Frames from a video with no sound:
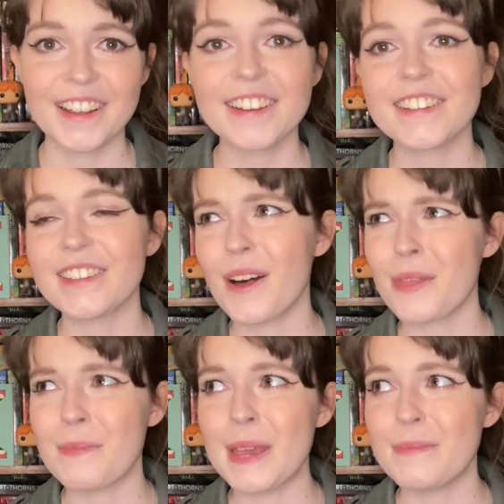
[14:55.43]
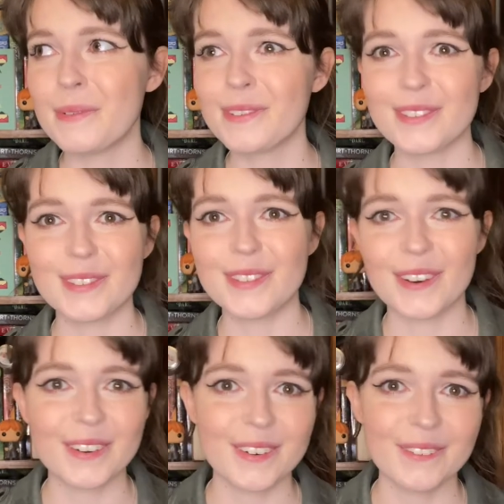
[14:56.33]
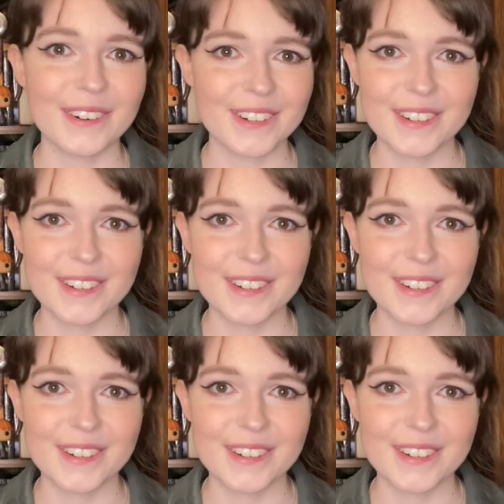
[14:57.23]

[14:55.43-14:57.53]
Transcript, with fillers: because the other people just don't want